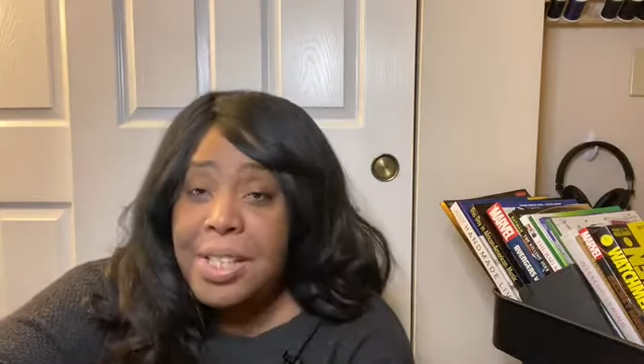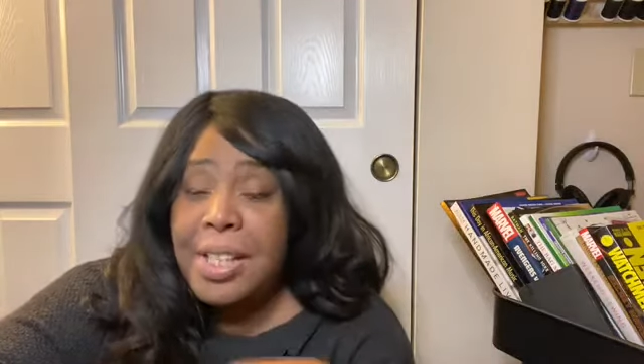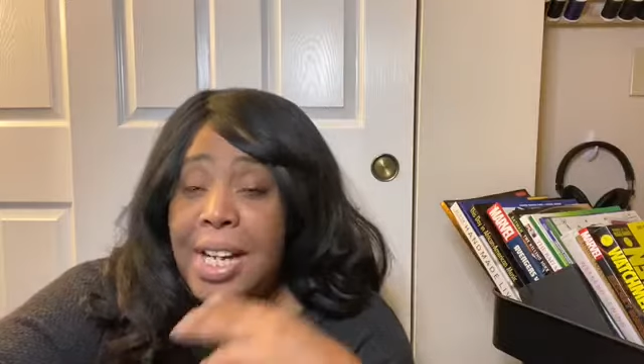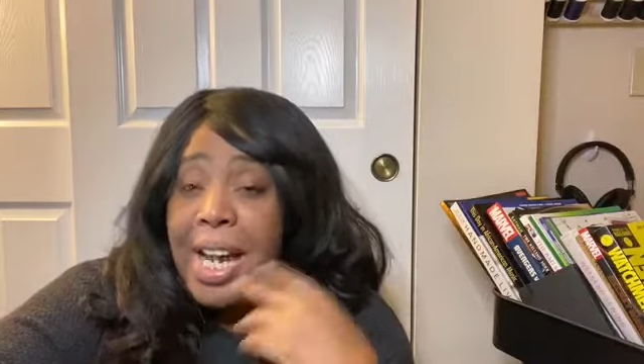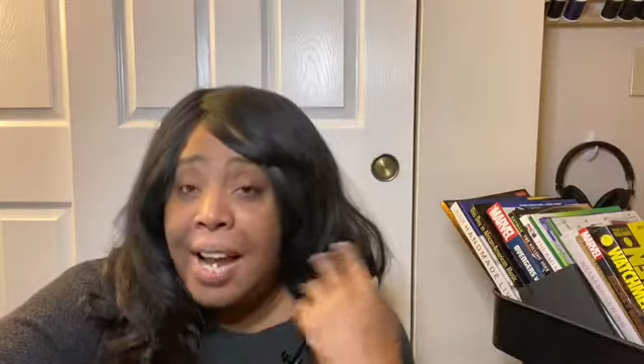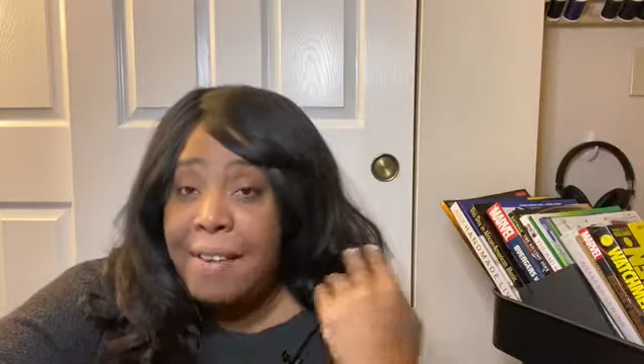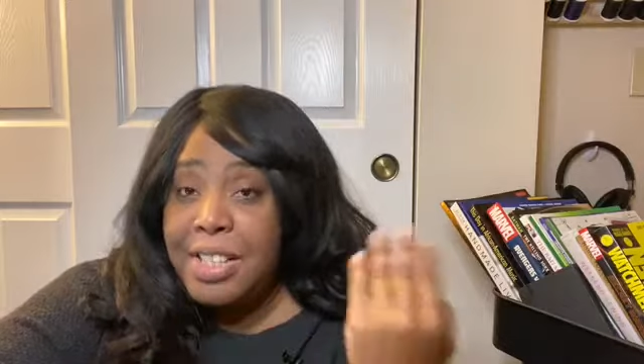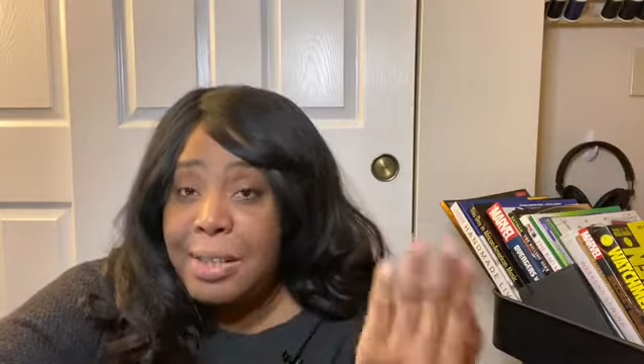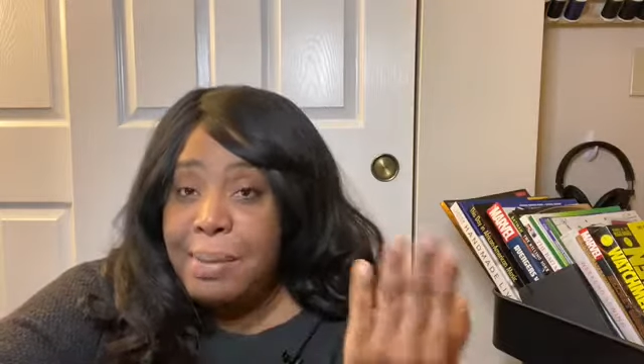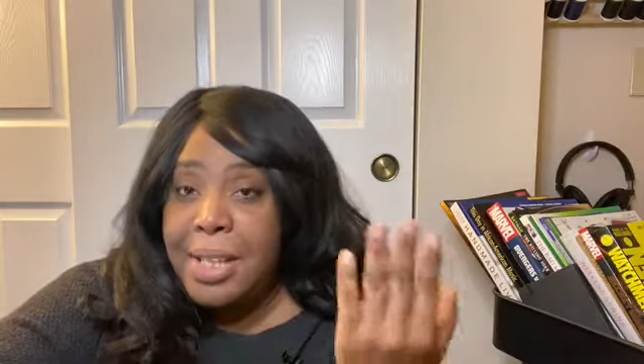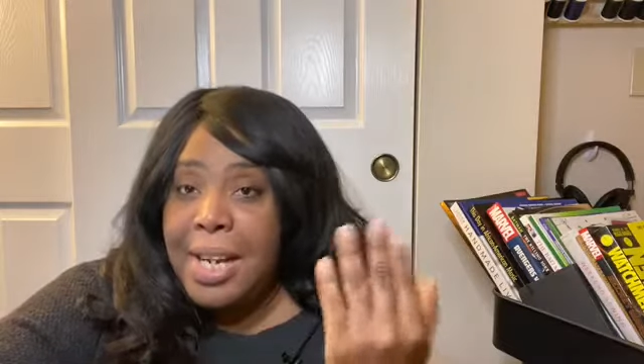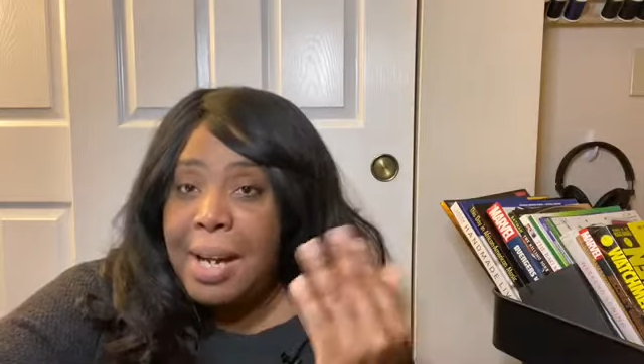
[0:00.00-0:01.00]
and then I have
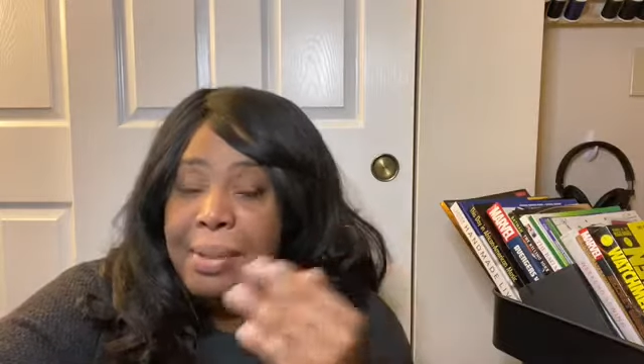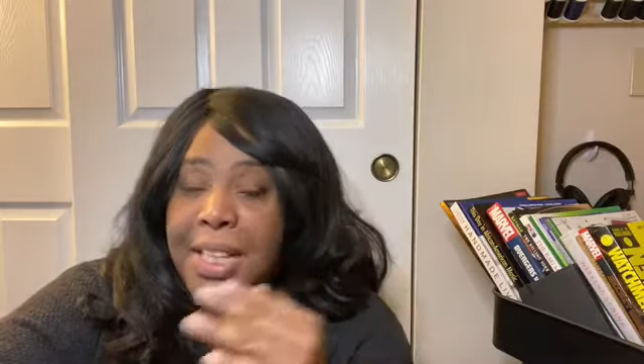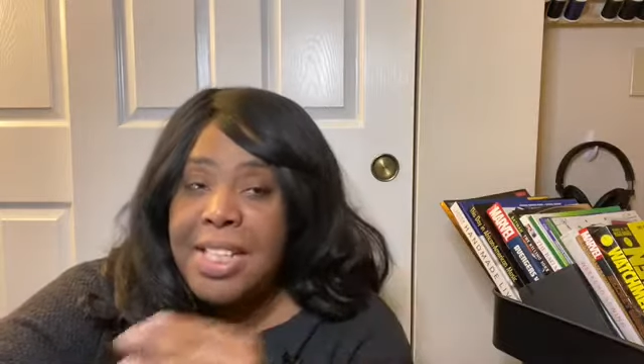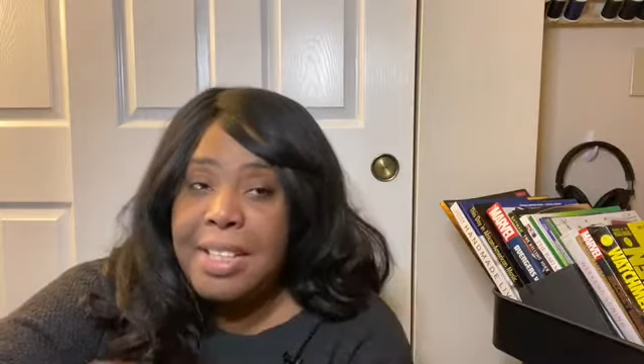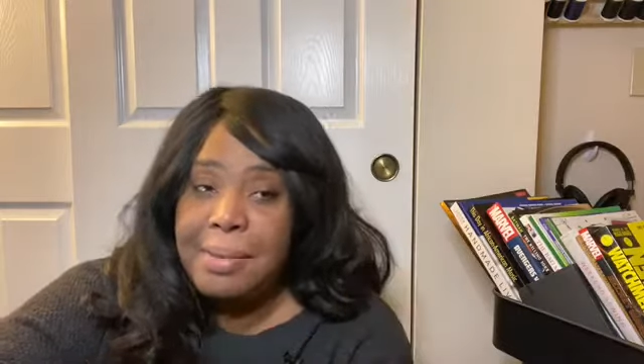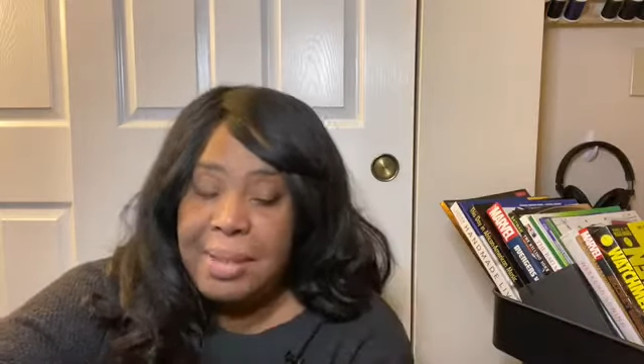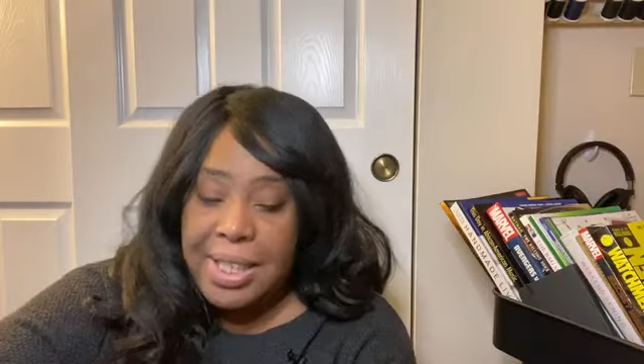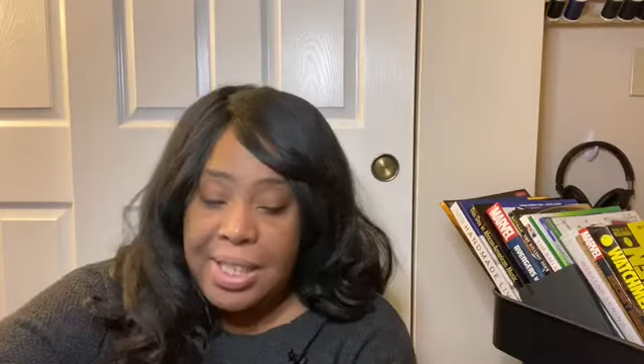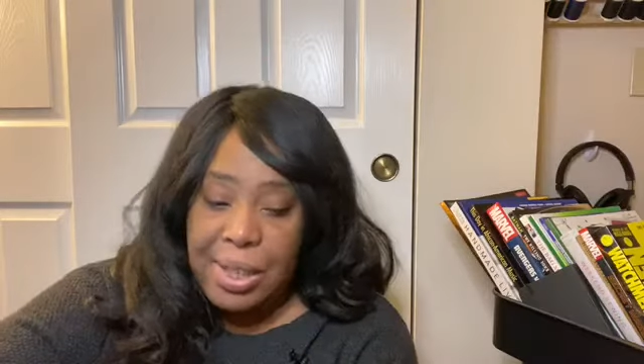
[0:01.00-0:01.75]
some adopted siblings